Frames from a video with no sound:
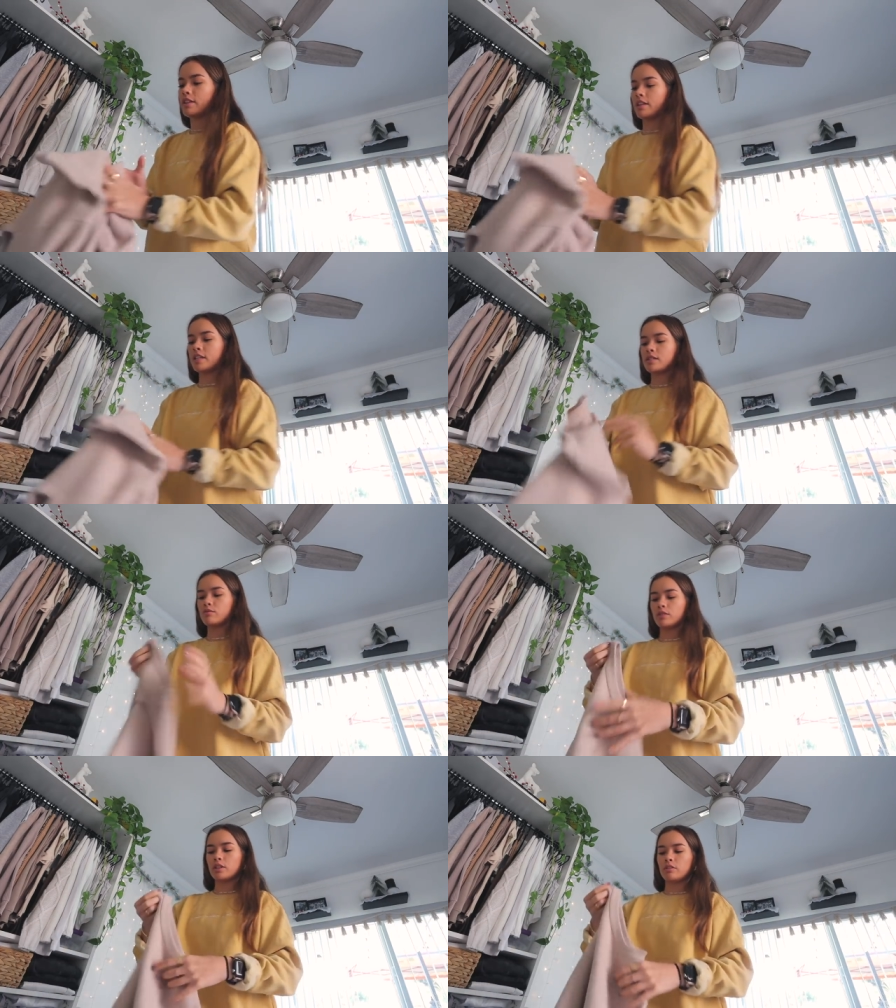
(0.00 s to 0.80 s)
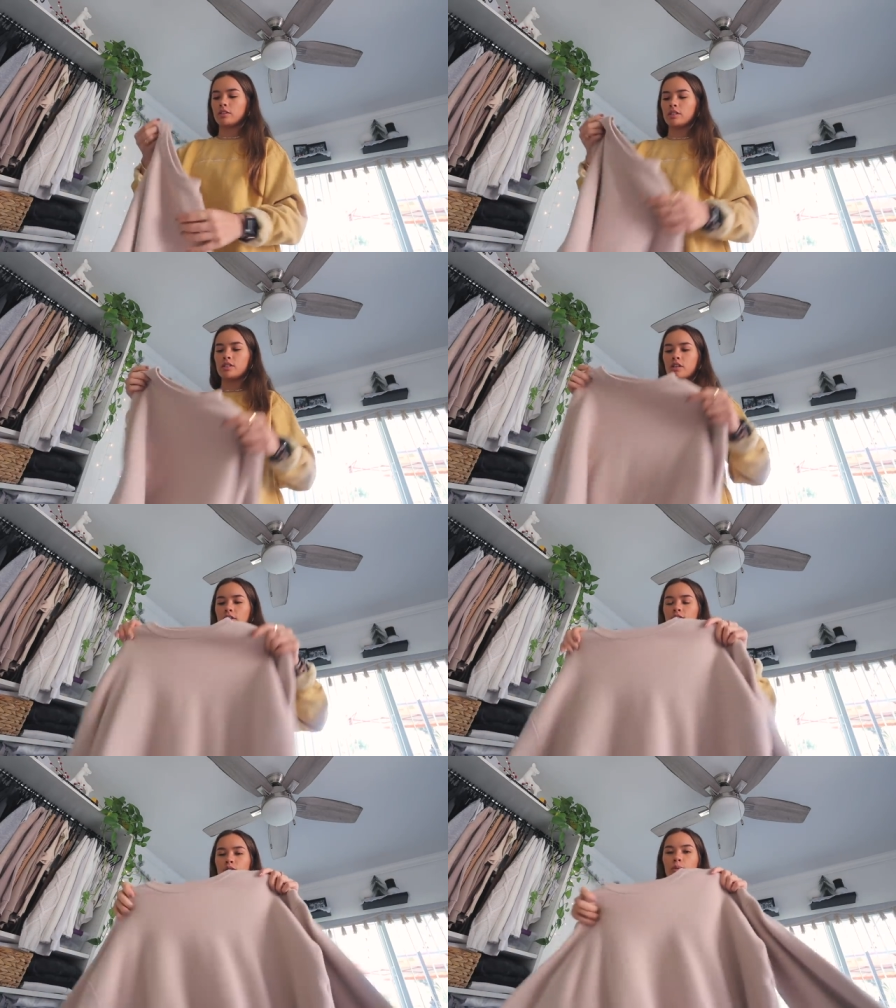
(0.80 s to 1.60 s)
this really, really
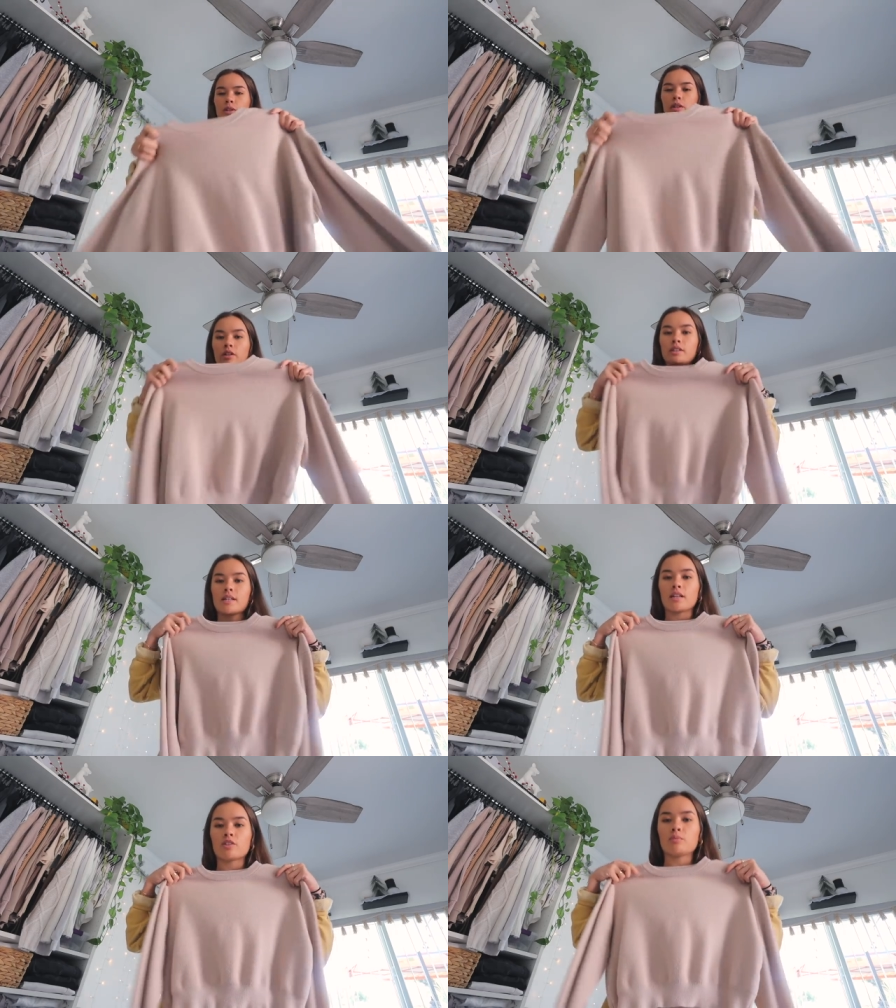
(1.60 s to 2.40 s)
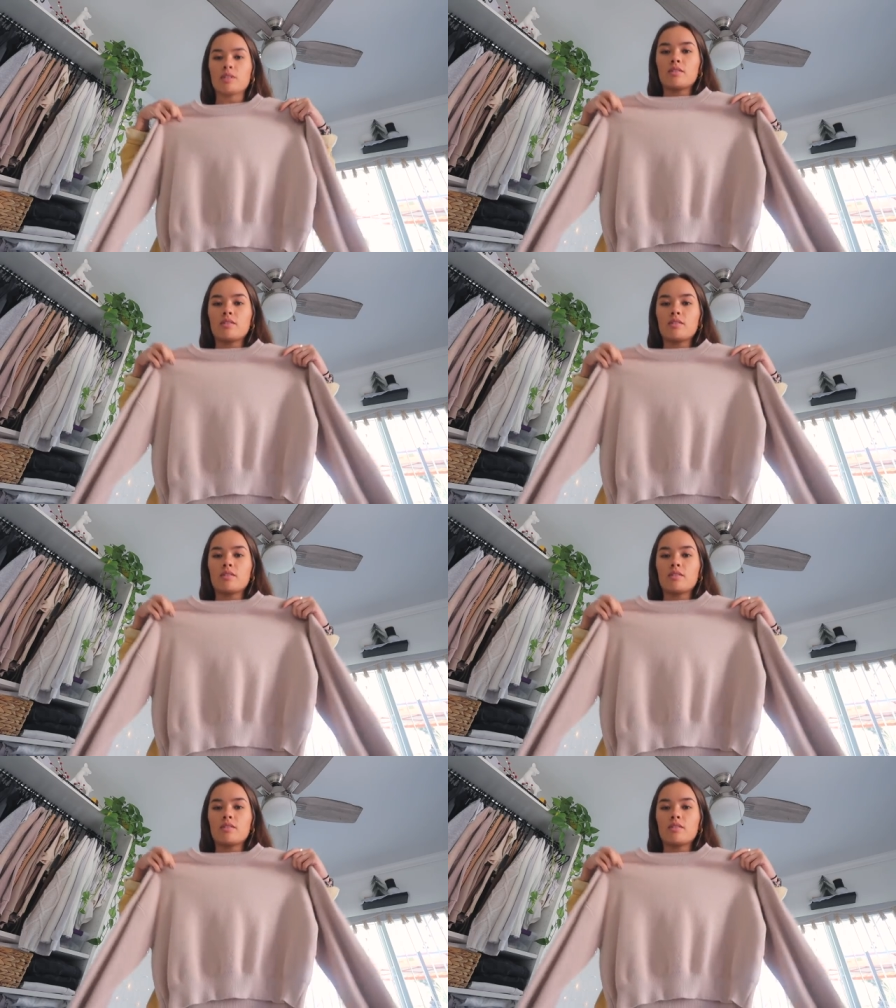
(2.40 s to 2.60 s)
soft sweater. It's actually my